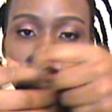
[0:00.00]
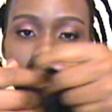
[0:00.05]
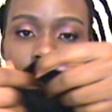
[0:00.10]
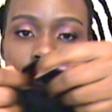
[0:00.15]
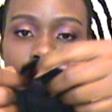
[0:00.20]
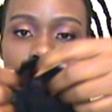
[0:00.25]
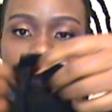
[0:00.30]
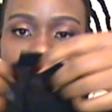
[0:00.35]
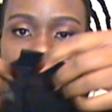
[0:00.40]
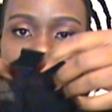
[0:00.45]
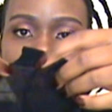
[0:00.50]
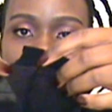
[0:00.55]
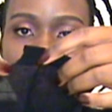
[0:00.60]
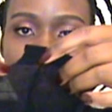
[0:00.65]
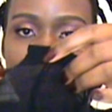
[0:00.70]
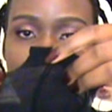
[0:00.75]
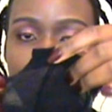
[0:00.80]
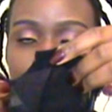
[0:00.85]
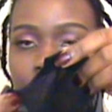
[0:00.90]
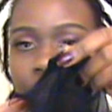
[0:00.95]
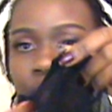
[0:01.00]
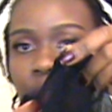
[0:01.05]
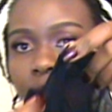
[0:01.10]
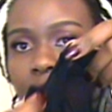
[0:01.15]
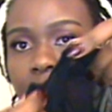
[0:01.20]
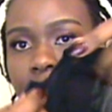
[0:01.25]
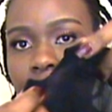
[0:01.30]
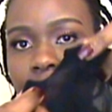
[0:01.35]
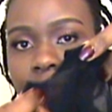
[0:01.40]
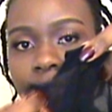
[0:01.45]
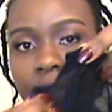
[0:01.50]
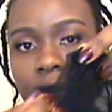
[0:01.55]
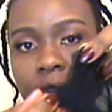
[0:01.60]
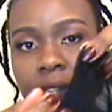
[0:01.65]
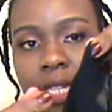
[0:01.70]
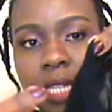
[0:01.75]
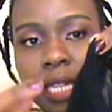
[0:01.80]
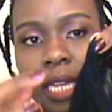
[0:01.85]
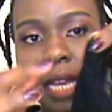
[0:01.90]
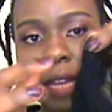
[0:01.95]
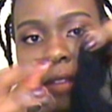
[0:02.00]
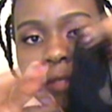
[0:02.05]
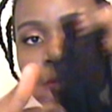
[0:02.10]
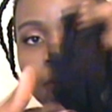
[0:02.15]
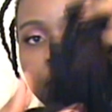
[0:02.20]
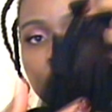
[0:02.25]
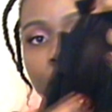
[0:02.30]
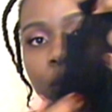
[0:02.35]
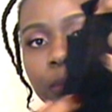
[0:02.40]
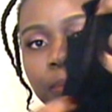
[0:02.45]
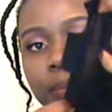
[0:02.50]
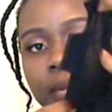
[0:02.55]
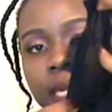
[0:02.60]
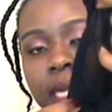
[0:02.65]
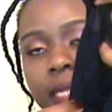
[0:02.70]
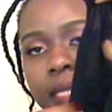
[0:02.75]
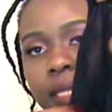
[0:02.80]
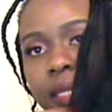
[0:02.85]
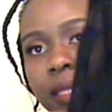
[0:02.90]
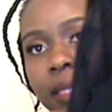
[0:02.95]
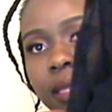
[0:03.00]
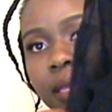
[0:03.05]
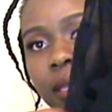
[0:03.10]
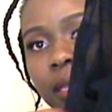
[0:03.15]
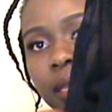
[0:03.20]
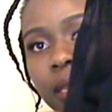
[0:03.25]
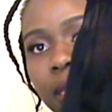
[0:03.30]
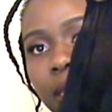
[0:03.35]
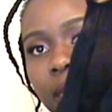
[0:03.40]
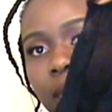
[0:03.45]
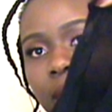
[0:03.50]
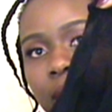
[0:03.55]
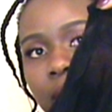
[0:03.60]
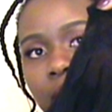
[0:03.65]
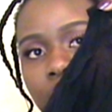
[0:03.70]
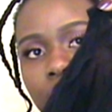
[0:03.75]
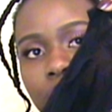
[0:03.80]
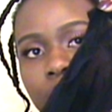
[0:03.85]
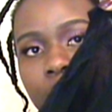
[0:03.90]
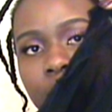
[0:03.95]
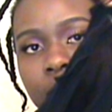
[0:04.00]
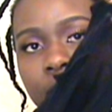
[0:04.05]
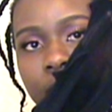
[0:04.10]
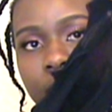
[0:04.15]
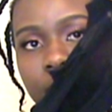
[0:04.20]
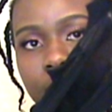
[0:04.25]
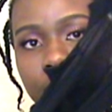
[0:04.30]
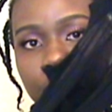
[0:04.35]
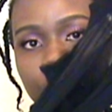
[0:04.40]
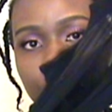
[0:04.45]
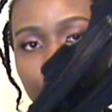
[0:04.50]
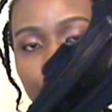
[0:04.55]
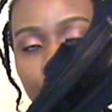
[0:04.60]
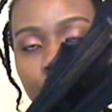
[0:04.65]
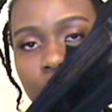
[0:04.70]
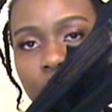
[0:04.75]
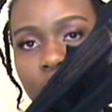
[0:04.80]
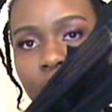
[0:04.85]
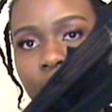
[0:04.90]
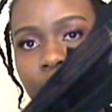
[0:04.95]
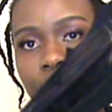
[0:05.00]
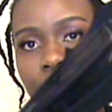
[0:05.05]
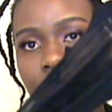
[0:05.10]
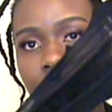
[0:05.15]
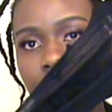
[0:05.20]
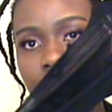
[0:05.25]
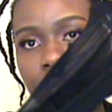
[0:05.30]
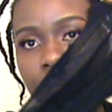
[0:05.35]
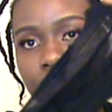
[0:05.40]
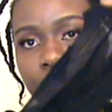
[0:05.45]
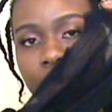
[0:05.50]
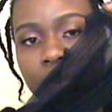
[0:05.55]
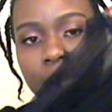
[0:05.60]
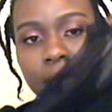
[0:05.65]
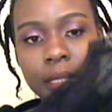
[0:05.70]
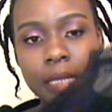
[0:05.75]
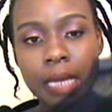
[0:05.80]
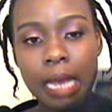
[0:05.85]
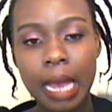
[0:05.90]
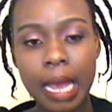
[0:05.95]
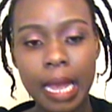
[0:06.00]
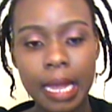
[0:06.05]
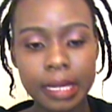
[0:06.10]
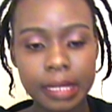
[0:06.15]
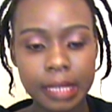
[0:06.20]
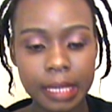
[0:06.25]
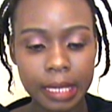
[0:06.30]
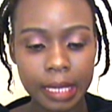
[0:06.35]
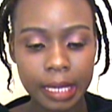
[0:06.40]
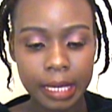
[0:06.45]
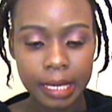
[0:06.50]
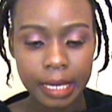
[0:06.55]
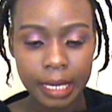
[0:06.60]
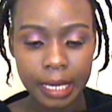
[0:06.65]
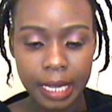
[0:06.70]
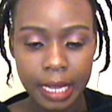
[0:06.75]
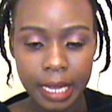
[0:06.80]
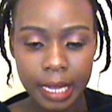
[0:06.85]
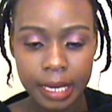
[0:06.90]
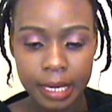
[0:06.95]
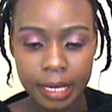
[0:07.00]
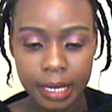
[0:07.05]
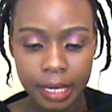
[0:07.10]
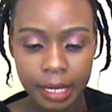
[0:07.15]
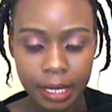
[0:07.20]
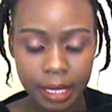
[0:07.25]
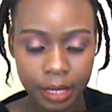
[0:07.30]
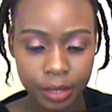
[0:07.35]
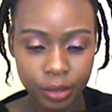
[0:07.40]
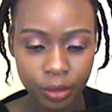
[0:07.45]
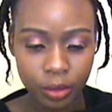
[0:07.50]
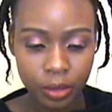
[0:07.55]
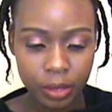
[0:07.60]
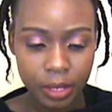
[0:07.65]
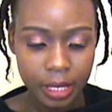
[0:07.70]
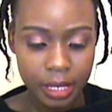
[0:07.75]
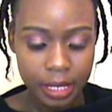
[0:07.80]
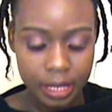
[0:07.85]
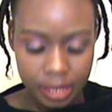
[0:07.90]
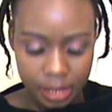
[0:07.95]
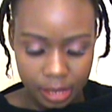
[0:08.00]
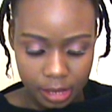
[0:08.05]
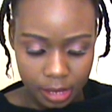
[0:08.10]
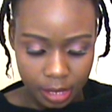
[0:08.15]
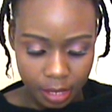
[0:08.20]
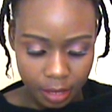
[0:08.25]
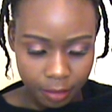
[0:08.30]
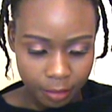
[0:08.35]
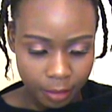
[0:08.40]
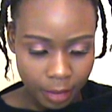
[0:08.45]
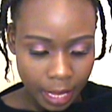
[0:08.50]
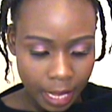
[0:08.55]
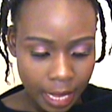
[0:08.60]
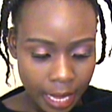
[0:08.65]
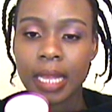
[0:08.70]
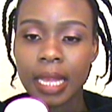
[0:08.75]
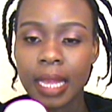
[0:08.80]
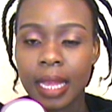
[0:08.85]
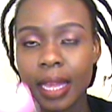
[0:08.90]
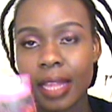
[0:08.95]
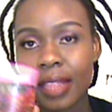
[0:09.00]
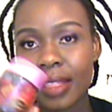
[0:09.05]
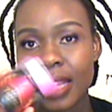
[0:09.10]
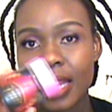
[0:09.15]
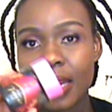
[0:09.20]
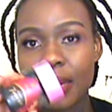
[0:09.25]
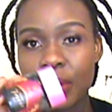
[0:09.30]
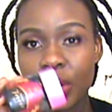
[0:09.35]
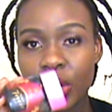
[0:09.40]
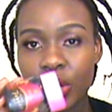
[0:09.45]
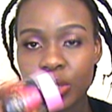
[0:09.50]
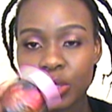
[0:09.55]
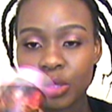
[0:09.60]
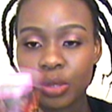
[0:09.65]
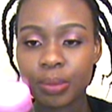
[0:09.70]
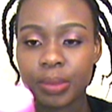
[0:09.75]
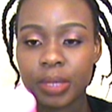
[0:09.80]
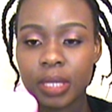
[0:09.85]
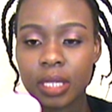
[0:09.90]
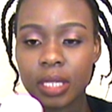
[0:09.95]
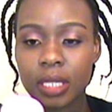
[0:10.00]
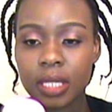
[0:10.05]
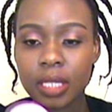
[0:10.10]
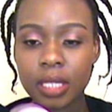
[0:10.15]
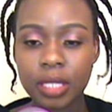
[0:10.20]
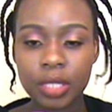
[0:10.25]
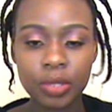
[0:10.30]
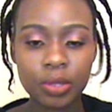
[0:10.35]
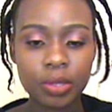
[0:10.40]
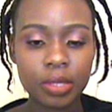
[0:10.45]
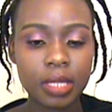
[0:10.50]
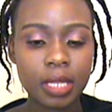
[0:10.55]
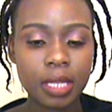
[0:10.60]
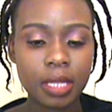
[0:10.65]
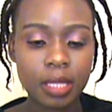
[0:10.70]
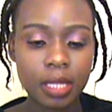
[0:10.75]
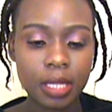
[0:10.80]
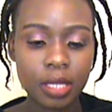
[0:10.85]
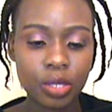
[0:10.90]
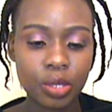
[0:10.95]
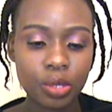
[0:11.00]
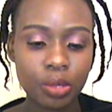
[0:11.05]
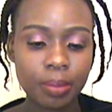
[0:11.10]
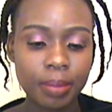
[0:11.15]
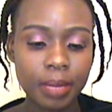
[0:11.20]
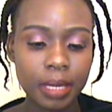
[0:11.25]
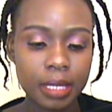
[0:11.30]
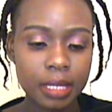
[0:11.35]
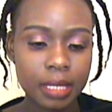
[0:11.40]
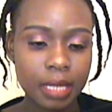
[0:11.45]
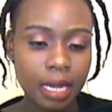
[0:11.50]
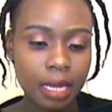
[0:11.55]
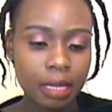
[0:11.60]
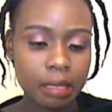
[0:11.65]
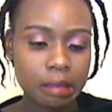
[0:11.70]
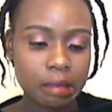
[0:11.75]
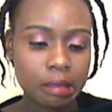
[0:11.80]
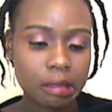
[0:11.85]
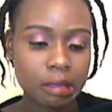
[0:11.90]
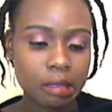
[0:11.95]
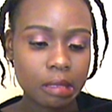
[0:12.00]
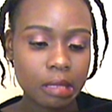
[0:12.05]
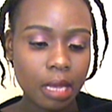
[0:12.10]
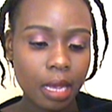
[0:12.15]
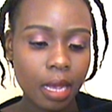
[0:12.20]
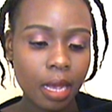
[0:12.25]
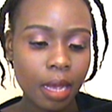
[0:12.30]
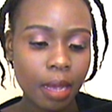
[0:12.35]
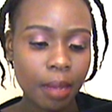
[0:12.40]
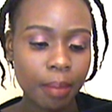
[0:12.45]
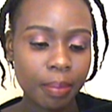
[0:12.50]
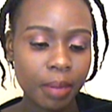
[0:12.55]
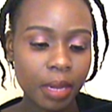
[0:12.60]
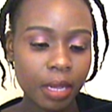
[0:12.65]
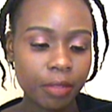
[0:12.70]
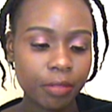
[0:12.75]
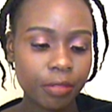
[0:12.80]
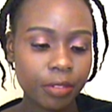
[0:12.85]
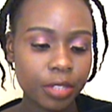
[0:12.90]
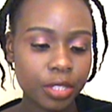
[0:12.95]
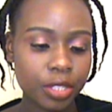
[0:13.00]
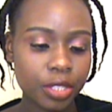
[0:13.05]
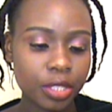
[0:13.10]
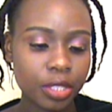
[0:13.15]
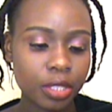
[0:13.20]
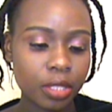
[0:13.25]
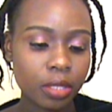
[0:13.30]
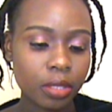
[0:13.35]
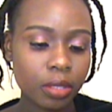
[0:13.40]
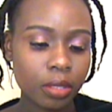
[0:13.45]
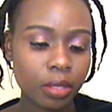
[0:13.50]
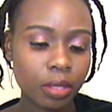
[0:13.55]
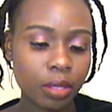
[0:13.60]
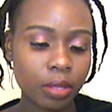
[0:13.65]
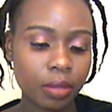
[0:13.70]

And I've actually given it like 4 splits just to avoid it being tight and getting a headache and all that kind of stuff. And then I'm going to be using this Super Ducks Black Freeze Gel.